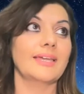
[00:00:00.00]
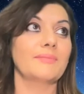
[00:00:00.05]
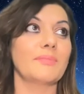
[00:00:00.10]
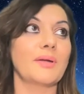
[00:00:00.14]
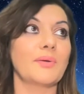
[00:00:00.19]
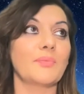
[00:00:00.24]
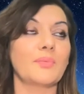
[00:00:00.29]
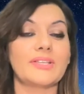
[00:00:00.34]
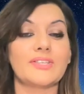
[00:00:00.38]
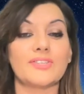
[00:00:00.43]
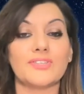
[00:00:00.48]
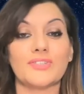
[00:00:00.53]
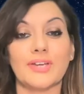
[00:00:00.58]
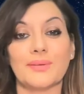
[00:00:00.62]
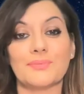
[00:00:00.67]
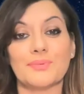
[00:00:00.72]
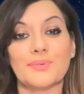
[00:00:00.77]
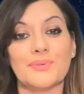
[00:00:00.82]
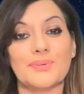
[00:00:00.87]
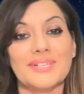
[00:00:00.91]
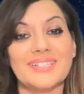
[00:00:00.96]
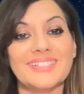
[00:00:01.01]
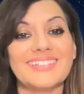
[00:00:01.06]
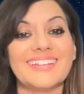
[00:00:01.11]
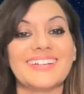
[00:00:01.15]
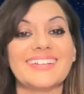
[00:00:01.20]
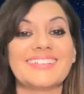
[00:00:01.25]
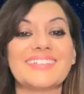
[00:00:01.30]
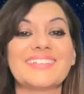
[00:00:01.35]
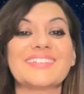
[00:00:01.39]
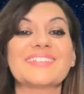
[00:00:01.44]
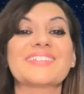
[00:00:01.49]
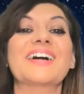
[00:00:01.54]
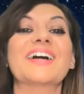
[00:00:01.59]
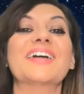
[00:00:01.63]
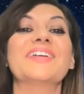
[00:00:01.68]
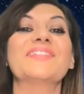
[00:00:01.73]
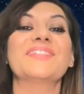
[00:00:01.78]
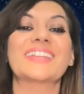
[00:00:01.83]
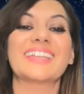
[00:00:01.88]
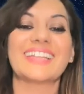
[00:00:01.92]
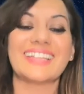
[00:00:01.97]
And my wind chimes always start to
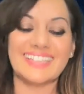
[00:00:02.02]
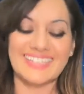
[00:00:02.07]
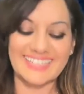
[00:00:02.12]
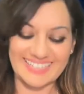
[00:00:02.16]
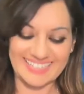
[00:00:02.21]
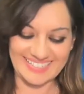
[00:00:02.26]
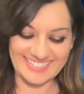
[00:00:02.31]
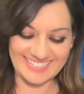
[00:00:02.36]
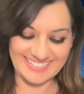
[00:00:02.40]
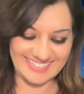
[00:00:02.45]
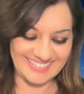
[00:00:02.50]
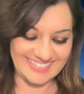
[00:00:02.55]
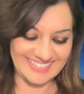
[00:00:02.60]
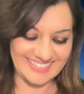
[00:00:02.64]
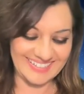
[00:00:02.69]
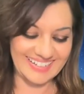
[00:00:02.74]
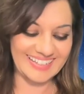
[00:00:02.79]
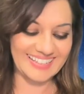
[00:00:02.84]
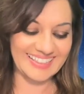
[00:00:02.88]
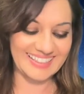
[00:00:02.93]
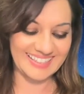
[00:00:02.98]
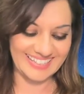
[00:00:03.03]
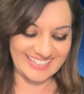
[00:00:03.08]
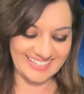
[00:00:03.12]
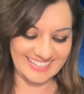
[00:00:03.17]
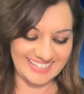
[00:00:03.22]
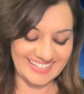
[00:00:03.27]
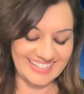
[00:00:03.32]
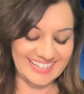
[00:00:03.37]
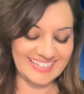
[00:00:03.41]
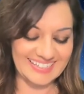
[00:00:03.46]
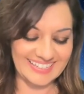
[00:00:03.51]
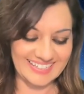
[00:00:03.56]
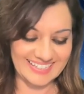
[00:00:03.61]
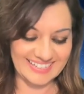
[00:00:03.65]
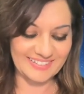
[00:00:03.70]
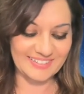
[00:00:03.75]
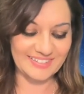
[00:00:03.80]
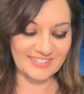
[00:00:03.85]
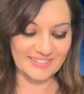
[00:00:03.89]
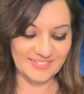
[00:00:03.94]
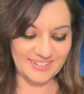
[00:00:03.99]
chime when I start to do anything, any
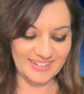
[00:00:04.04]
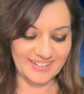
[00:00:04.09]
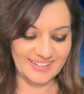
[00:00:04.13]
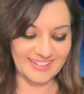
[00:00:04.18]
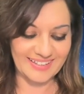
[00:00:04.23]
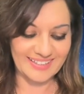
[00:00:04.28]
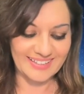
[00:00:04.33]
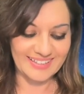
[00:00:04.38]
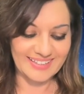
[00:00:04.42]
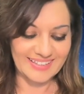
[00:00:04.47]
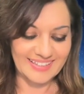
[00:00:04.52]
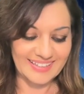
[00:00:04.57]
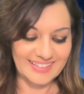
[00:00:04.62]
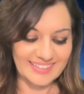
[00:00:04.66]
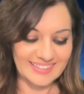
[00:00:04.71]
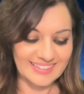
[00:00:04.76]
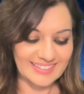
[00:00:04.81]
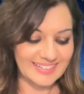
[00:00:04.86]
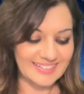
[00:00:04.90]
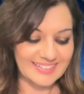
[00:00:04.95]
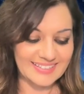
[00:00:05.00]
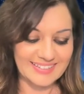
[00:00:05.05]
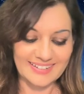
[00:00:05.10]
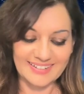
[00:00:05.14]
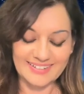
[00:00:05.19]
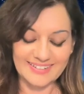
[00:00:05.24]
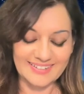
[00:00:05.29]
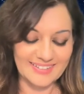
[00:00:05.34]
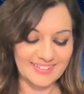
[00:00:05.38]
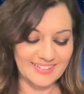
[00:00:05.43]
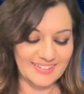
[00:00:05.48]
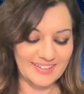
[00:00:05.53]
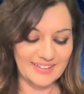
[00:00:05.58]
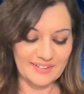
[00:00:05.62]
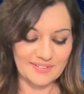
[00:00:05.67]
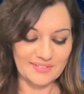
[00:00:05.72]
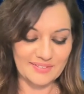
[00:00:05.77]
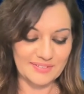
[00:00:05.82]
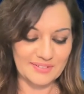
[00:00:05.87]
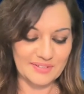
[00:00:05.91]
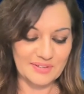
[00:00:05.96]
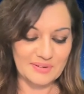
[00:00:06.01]
energy work. They start to
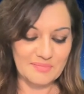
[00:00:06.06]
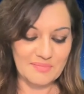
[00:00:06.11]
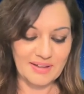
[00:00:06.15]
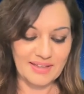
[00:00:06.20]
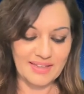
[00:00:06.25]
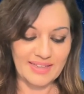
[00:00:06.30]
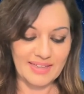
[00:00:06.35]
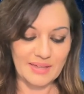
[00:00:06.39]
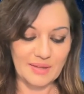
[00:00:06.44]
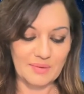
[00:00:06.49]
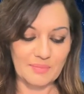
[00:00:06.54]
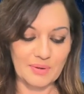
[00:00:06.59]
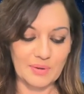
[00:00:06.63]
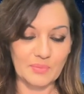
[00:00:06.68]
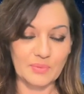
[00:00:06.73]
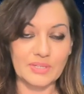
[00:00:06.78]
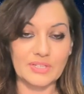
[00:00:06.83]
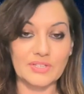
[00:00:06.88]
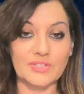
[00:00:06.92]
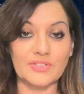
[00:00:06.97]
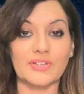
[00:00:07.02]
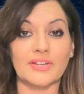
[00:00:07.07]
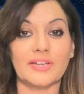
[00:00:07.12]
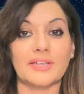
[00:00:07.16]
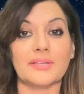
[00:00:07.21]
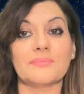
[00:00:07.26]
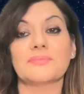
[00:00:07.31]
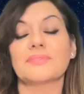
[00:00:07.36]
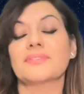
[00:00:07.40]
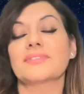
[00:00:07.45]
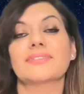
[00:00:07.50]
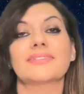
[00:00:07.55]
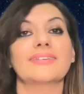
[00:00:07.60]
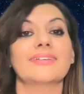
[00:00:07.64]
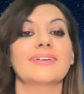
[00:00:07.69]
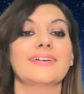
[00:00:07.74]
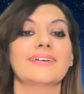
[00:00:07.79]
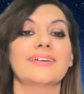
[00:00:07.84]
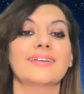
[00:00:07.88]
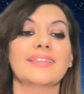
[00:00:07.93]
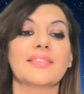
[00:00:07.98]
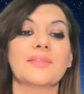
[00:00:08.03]
go, so you might hear my wind chimes
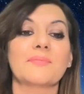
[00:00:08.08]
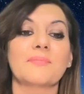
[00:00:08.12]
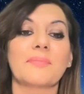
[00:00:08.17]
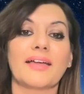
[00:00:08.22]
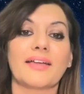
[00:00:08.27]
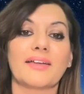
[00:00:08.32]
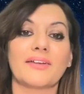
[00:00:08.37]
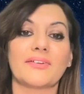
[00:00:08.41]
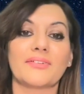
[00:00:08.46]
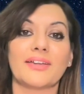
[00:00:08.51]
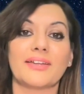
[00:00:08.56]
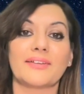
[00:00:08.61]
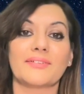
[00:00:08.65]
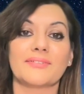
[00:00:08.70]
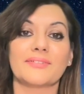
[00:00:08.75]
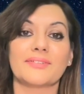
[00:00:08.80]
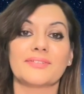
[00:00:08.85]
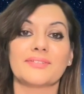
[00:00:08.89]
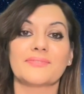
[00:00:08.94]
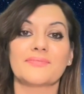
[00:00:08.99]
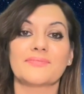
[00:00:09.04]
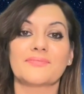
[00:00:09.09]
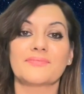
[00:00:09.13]
in the background.